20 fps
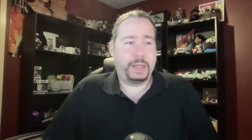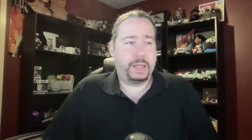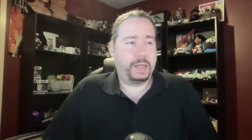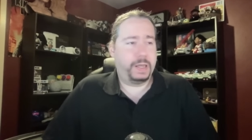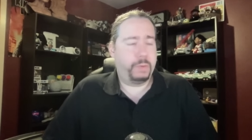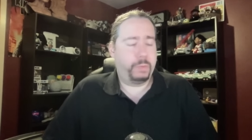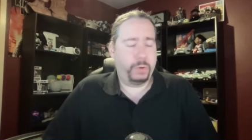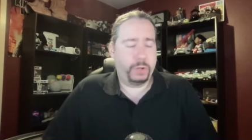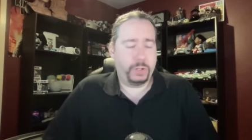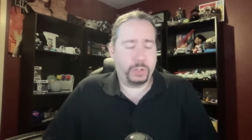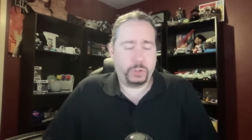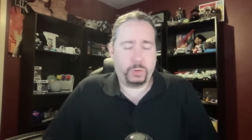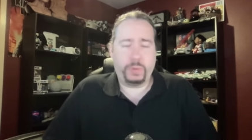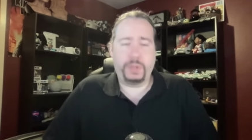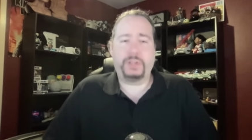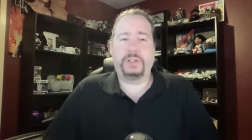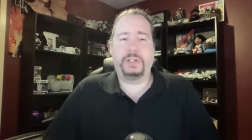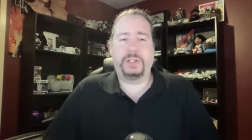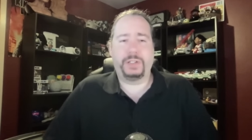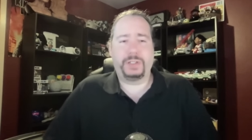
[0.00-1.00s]
it was
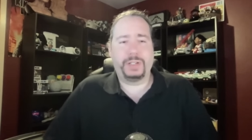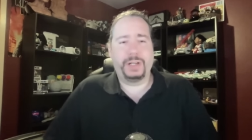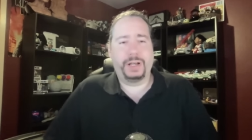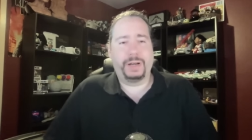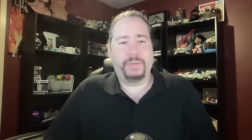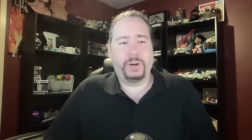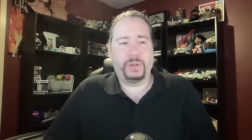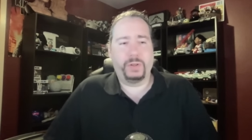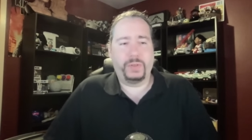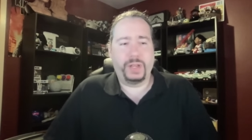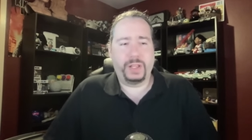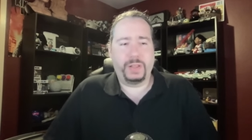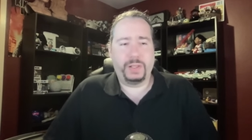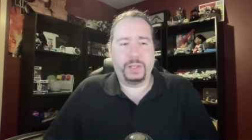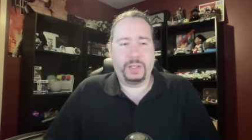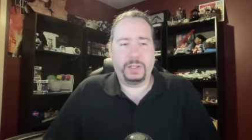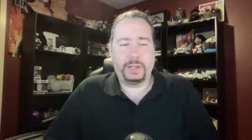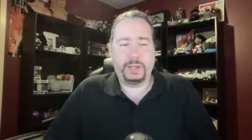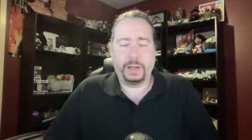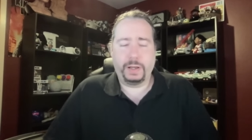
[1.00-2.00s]
quickly discovered that
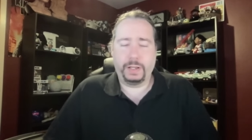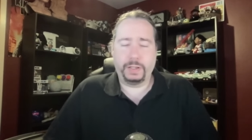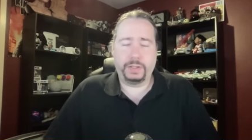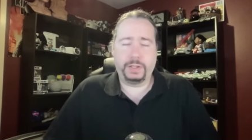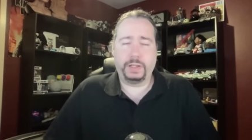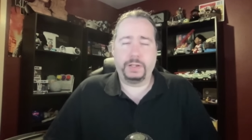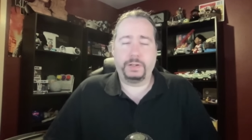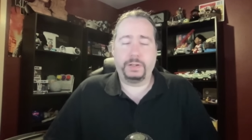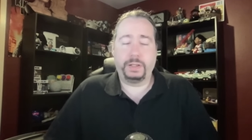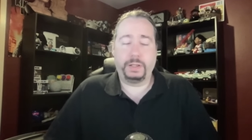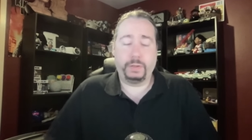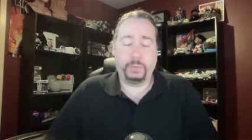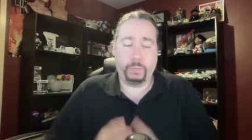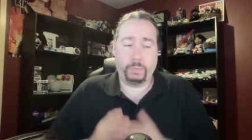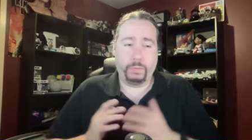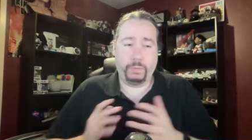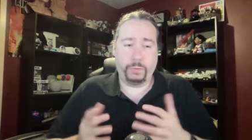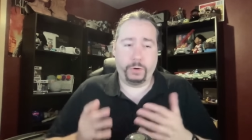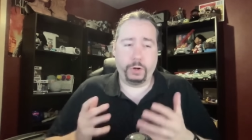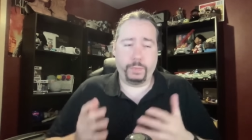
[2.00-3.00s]
the content, the
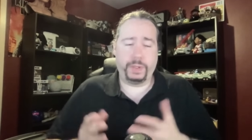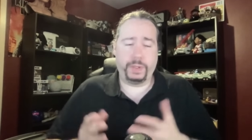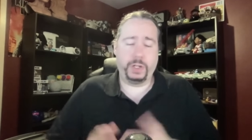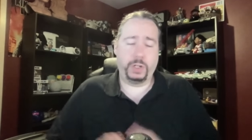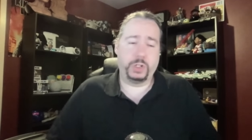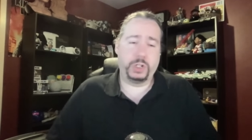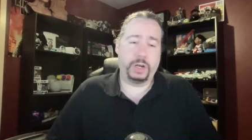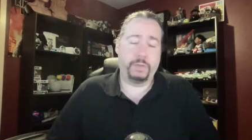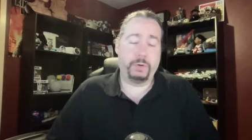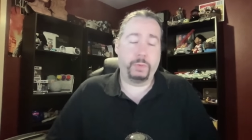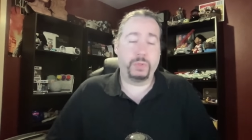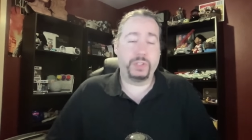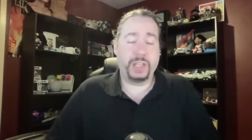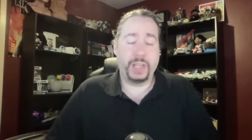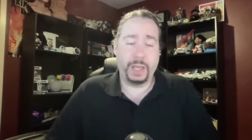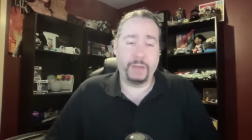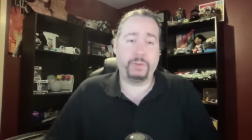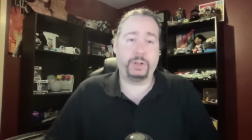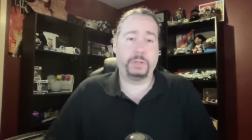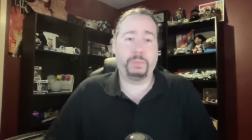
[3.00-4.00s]
verbiage of it was
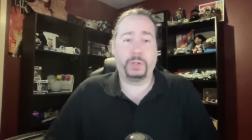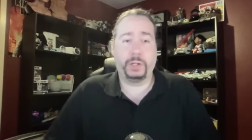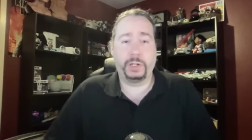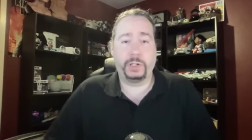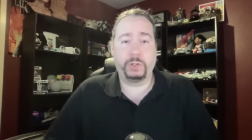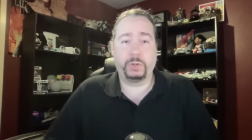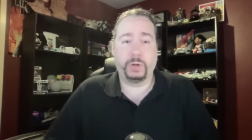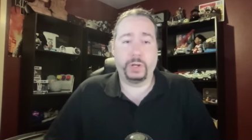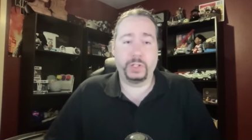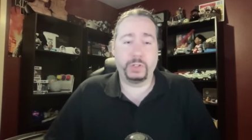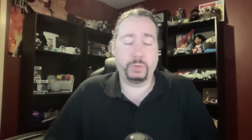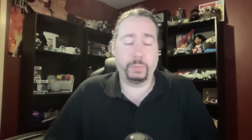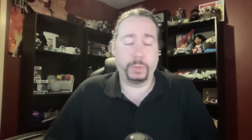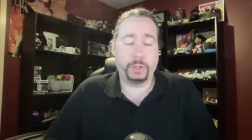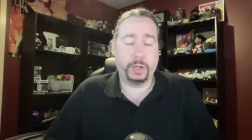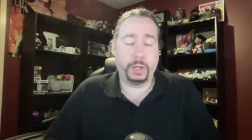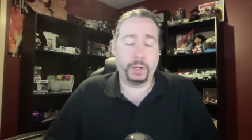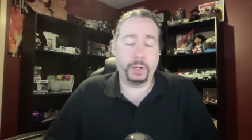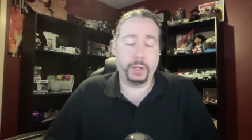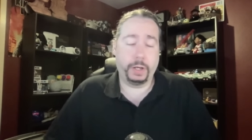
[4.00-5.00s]
heavily plagiarized
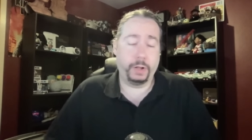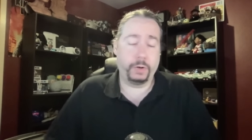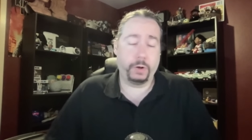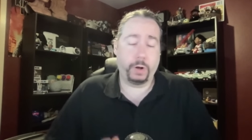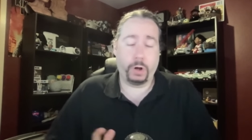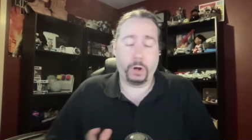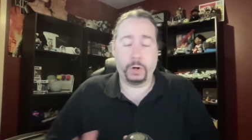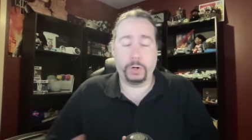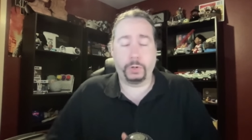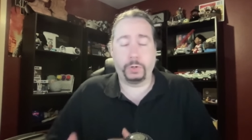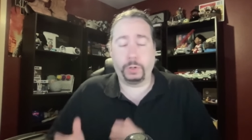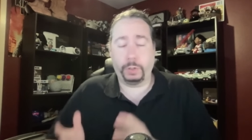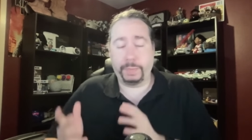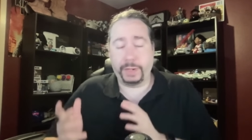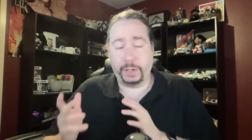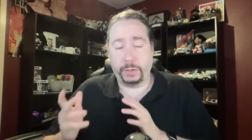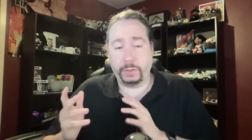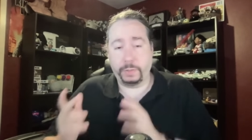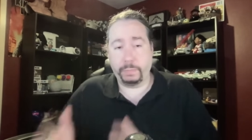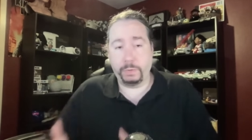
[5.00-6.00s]
from another article
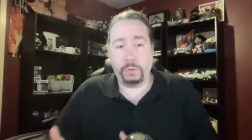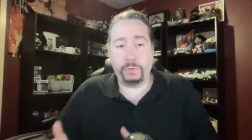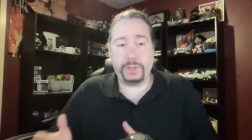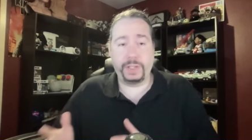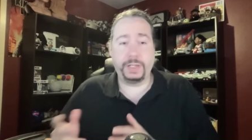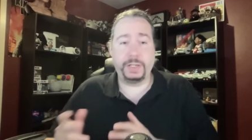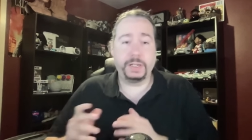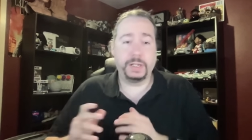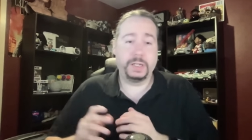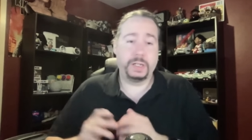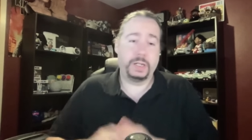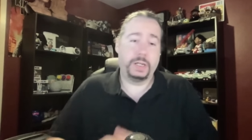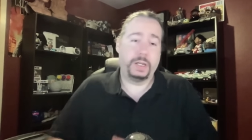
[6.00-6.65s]
about the movie.